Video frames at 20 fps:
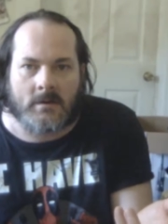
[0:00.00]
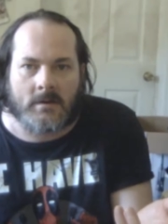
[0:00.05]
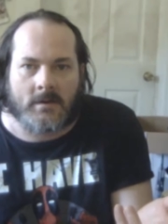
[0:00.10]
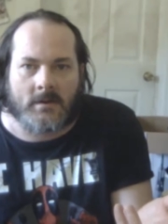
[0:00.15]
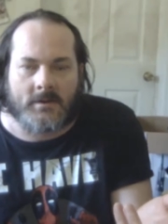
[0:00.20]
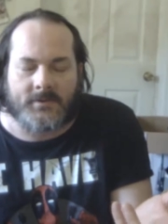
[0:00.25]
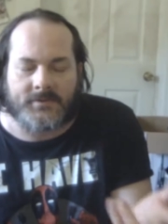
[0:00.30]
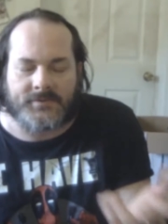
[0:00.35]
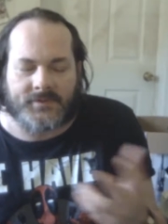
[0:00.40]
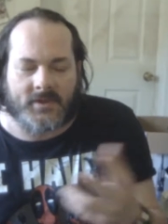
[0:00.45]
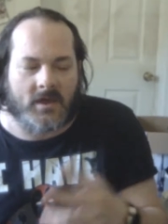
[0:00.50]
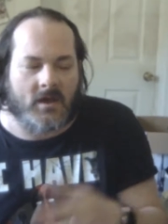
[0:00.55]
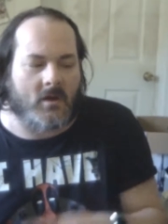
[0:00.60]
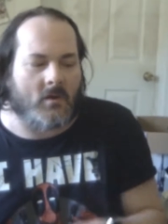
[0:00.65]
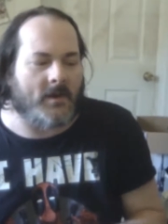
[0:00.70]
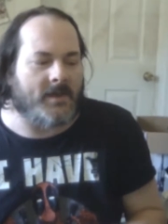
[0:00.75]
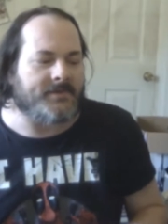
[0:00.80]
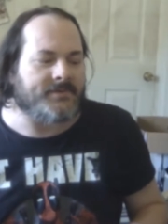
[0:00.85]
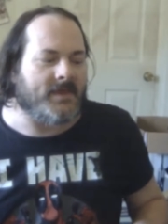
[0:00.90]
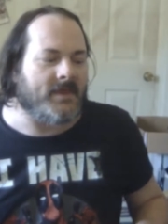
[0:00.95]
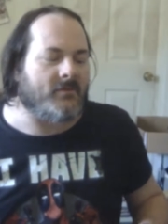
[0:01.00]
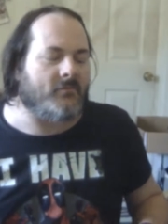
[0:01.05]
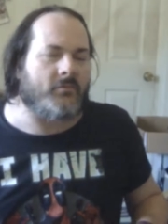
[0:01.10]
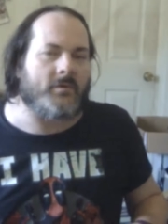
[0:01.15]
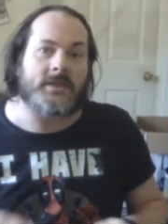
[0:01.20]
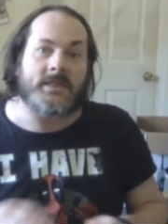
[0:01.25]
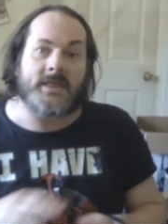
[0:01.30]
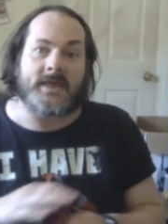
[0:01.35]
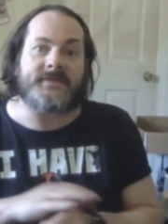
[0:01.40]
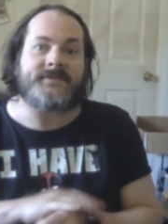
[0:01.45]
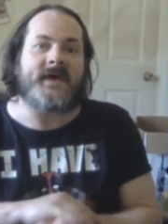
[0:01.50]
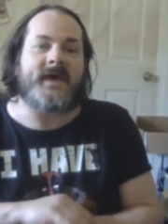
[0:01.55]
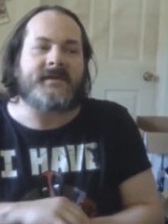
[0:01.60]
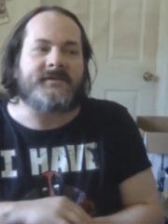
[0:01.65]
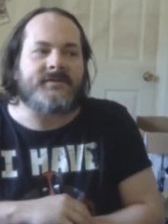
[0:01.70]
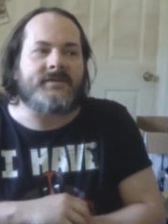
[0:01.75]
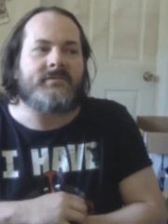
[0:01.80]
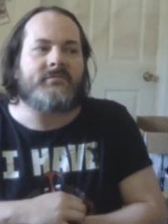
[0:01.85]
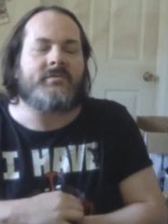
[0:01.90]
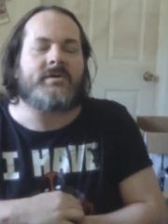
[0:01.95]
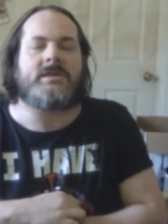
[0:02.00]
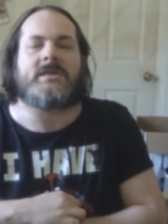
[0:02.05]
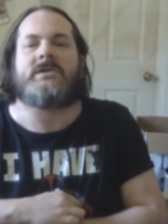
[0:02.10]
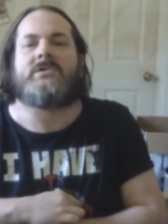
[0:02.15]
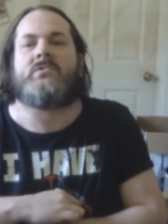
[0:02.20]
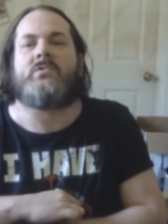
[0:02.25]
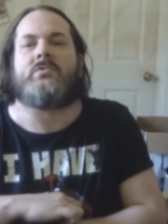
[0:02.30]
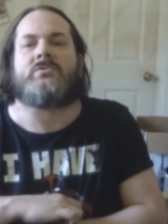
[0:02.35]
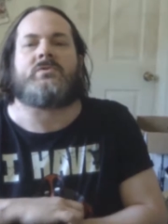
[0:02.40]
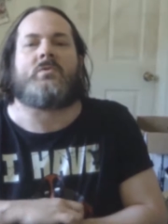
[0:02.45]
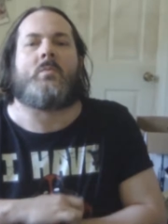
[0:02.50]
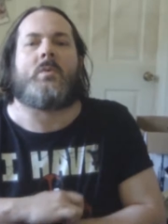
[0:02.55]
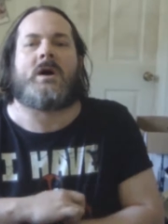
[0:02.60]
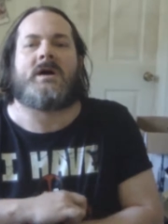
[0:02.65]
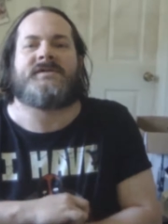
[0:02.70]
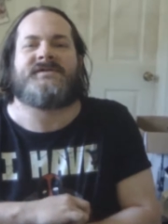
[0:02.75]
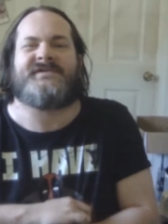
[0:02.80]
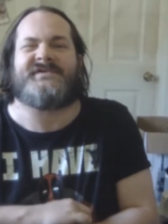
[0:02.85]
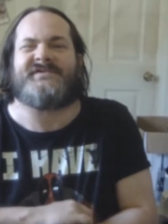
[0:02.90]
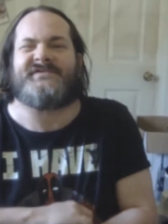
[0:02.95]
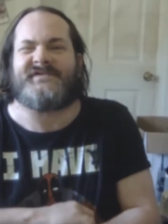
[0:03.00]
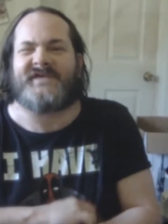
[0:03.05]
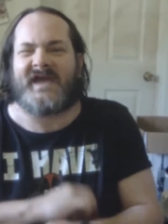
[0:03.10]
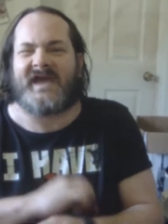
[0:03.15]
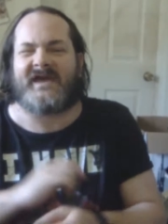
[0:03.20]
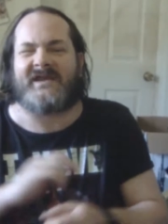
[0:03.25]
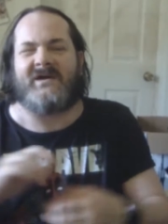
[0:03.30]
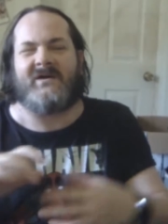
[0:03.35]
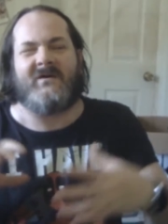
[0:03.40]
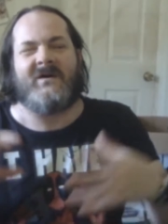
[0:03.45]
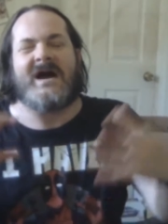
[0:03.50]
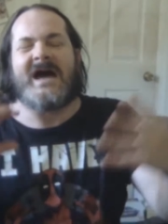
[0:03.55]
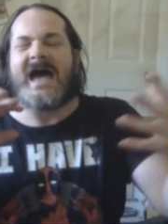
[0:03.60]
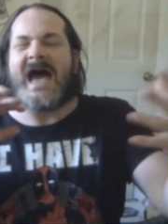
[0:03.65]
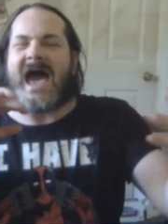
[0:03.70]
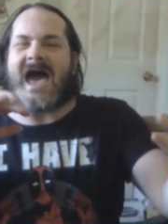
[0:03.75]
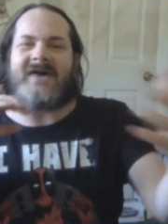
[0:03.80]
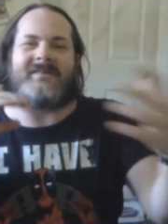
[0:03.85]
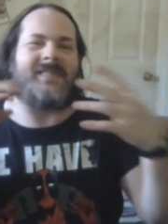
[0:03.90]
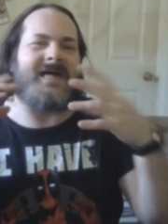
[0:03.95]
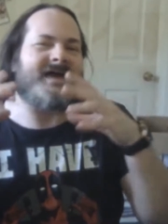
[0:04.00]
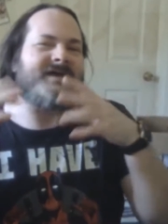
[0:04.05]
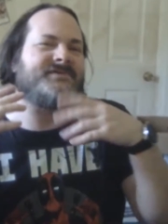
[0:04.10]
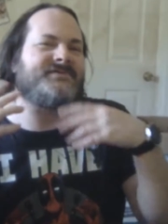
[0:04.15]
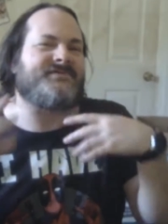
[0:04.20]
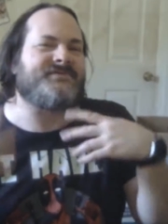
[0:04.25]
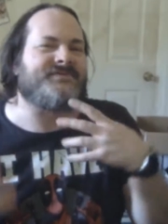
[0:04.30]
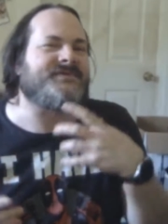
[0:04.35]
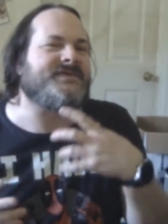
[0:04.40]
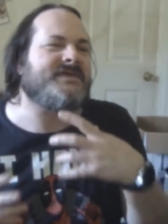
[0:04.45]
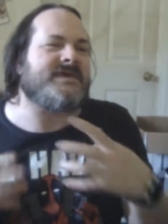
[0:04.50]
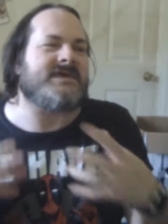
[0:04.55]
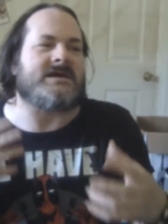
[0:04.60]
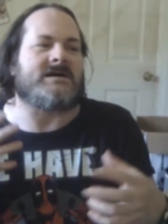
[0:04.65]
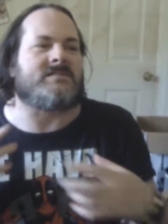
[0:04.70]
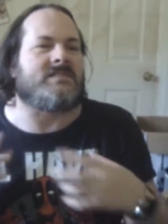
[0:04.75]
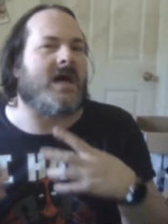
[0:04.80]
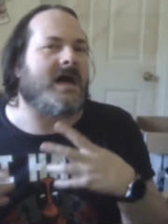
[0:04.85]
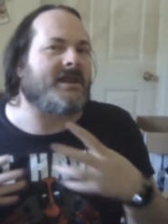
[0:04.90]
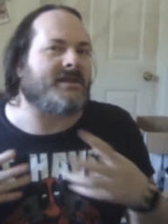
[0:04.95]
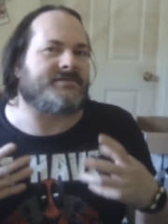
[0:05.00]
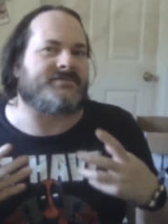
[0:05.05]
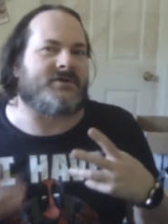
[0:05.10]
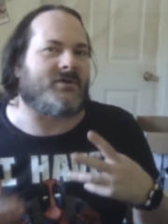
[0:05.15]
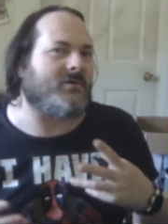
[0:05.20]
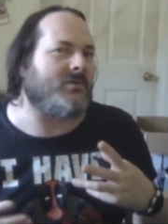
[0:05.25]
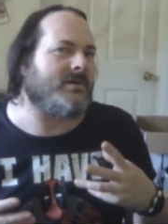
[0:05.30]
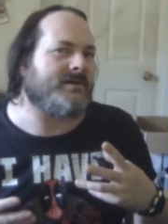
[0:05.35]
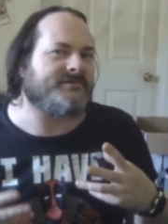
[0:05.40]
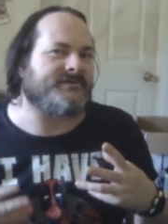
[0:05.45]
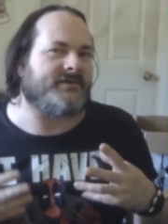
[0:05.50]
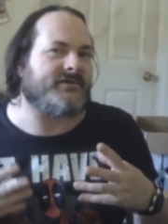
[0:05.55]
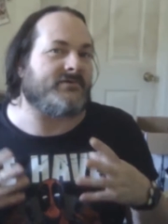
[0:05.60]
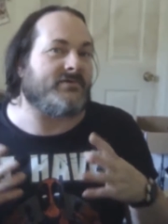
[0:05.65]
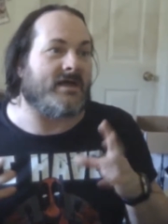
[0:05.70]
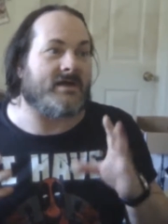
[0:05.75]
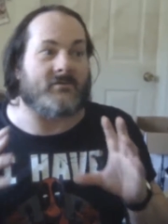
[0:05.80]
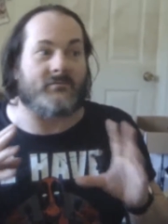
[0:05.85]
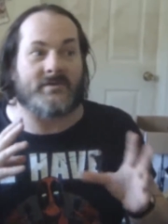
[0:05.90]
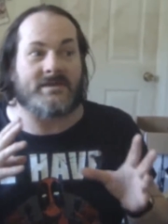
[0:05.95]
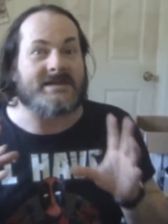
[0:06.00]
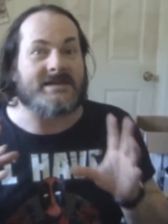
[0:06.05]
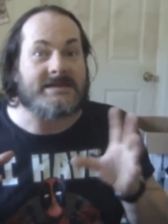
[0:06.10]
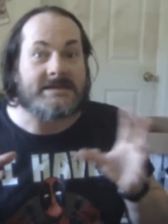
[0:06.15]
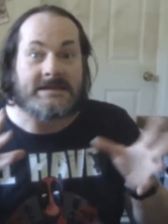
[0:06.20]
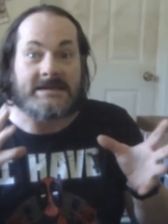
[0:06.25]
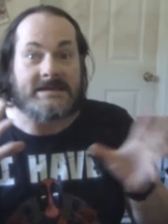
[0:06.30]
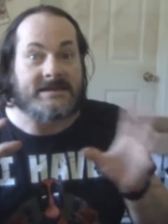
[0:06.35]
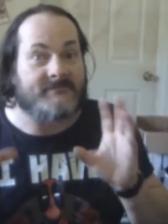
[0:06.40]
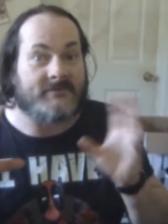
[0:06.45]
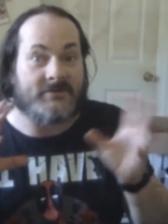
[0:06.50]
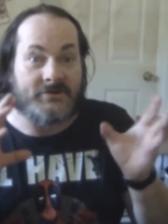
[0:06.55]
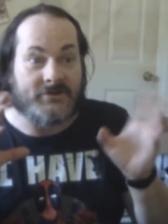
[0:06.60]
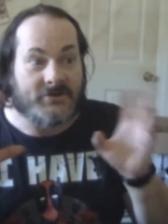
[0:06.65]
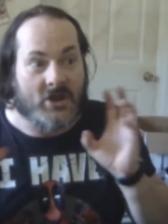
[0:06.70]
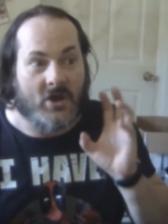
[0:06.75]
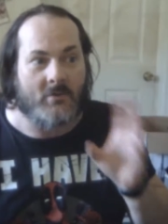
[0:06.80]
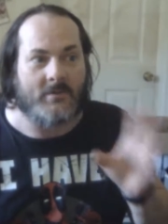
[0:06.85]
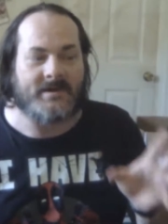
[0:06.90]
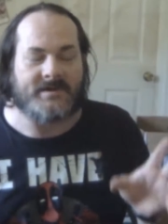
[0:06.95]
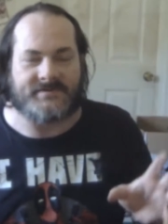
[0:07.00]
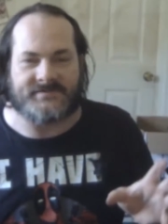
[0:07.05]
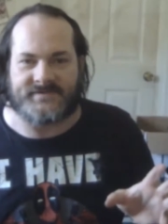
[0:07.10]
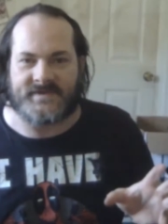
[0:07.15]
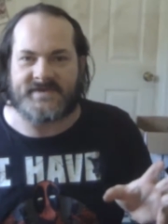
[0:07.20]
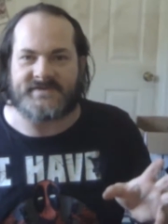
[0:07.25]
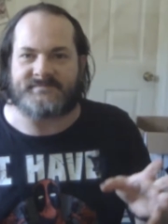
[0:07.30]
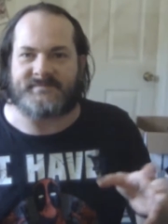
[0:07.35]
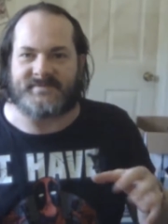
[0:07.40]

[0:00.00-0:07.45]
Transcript: So it's like really, it's actually really cool to watch his channel and like see a lot of toys that you like really didn't even know exist.